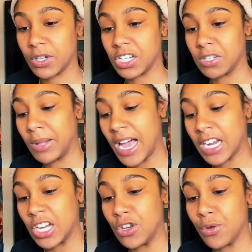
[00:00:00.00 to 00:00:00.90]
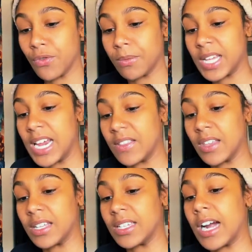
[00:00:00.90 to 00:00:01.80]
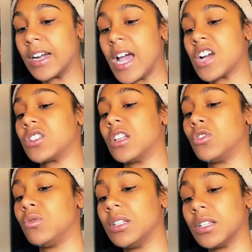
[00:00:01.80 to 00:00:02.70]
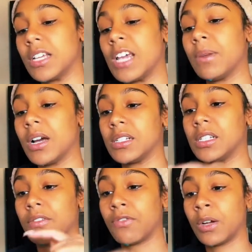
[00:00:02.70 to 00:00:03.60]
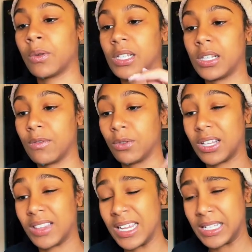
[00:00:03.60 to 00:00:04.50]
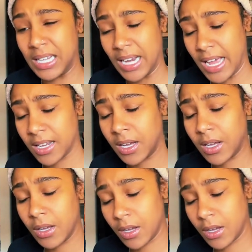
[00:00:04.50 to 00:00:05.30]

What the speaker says: which is blocking you from taking the desired action that you need to take because of the frequency level that they sit at.